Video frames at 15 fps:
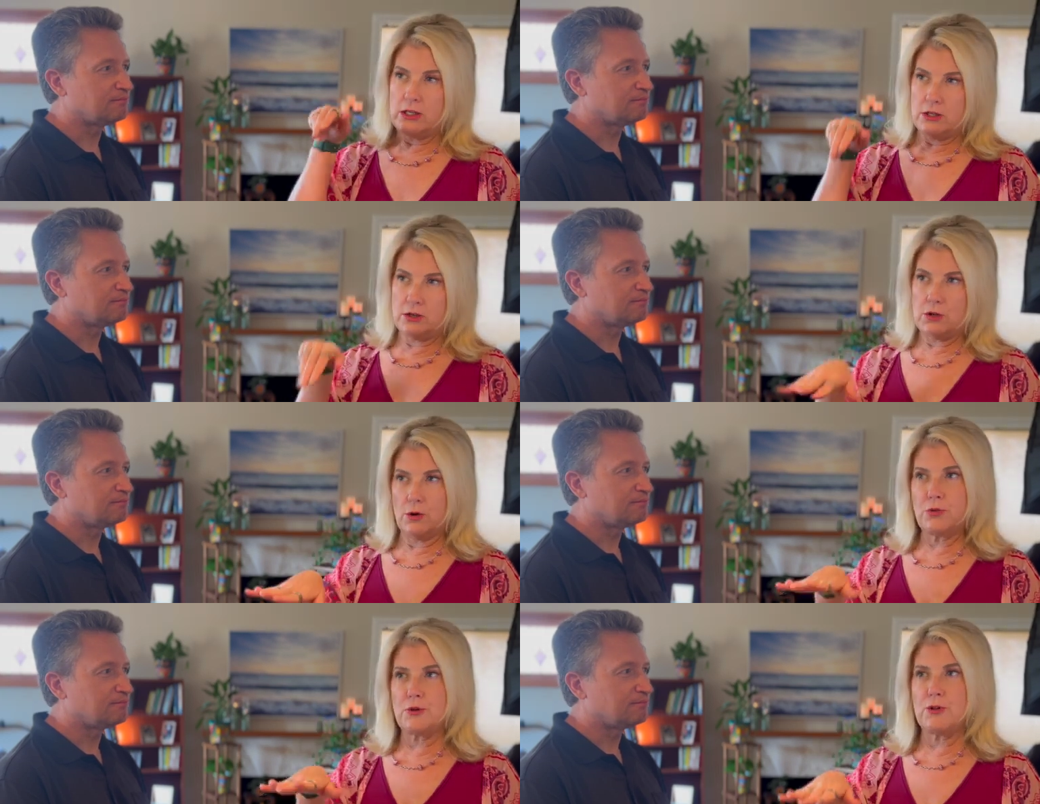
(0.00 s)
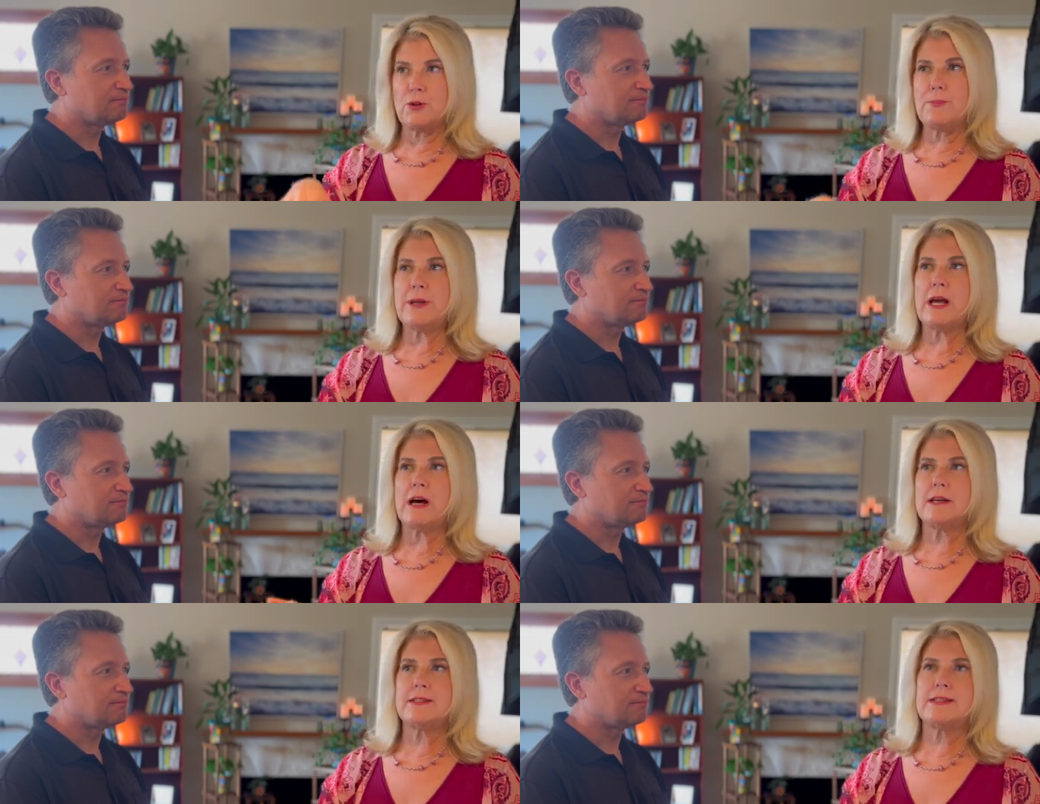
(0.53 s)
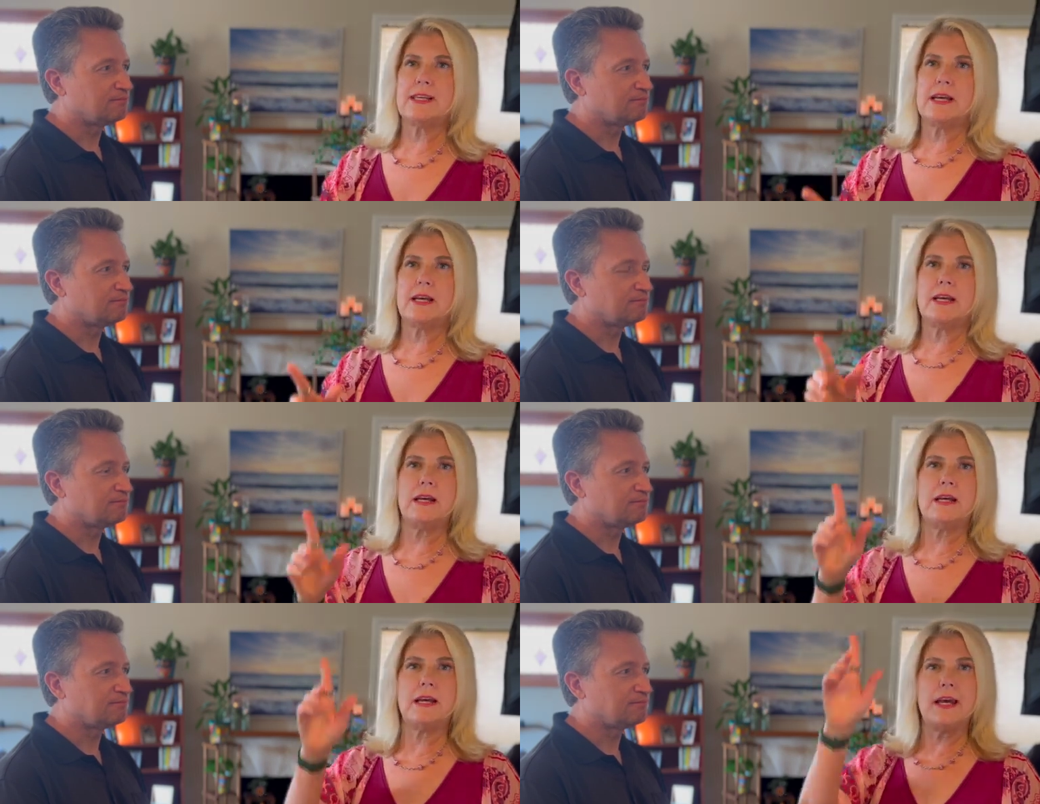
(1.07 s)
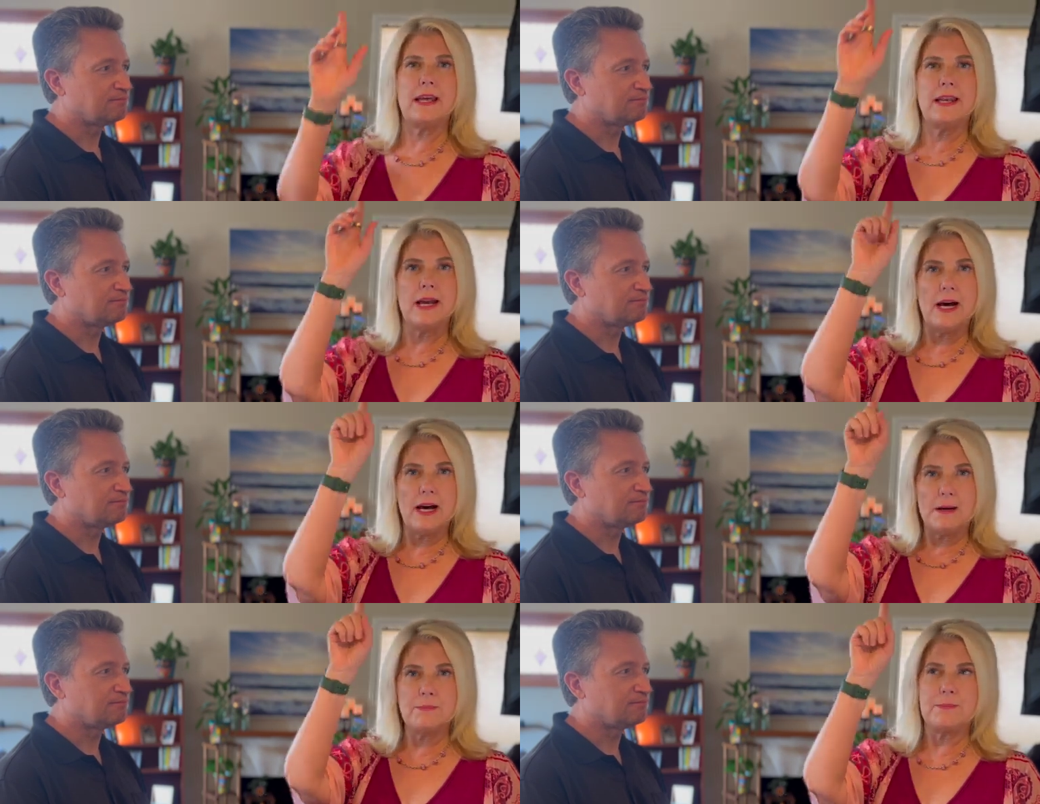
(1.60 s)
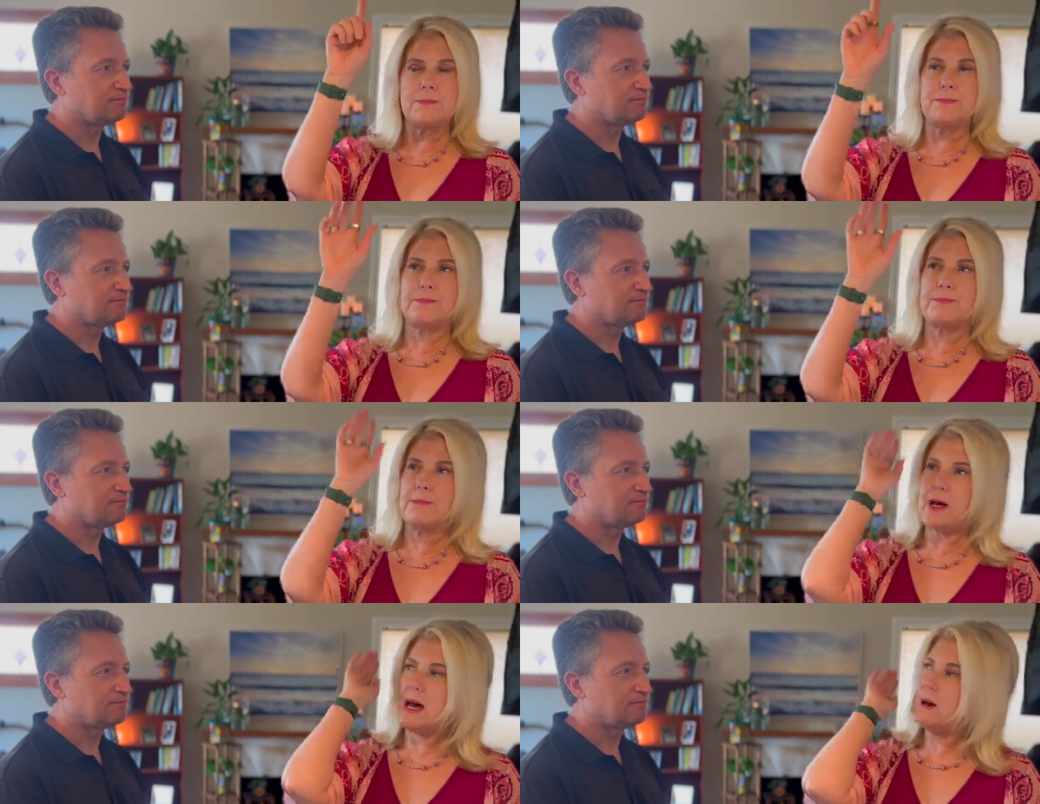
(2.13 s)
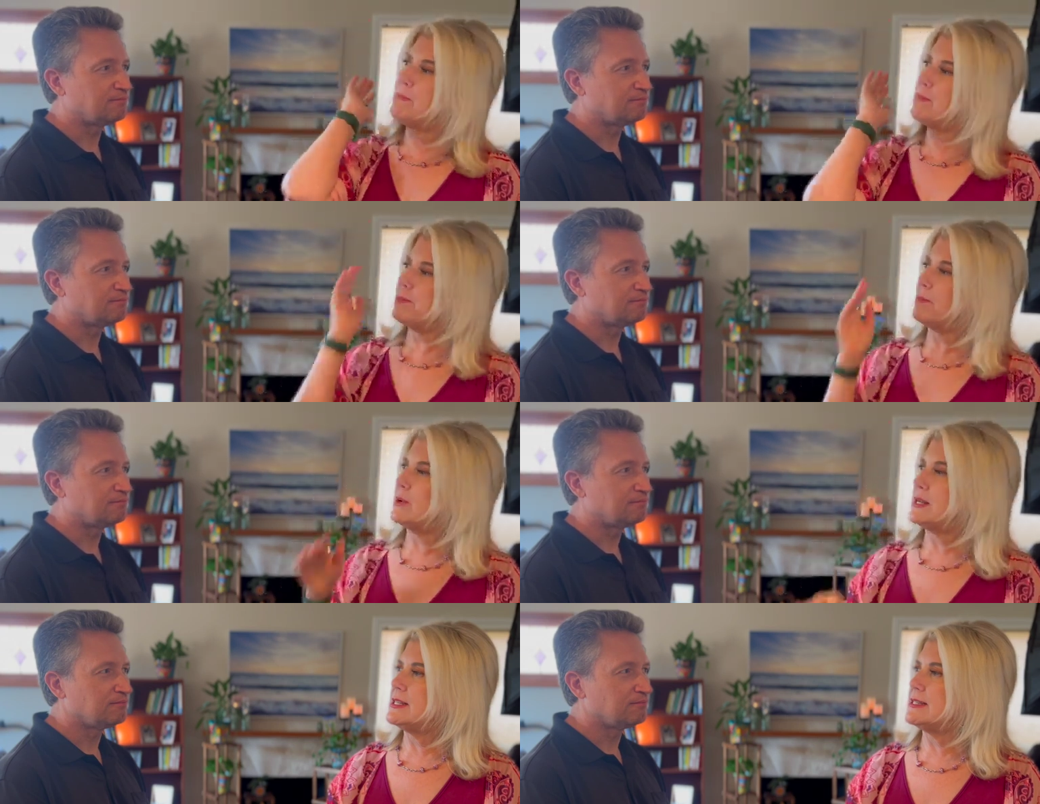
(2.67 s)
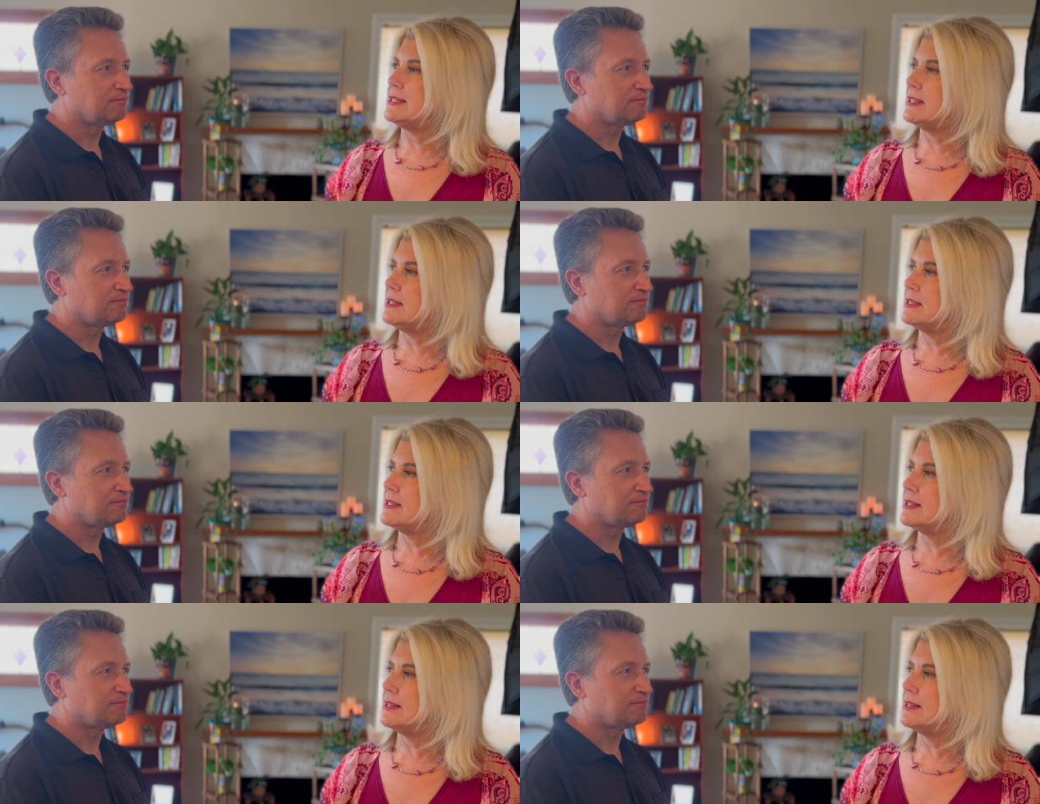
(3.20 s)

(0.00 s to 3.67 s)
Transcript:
Speaker 1: you go through the piazza and up, up, what is it?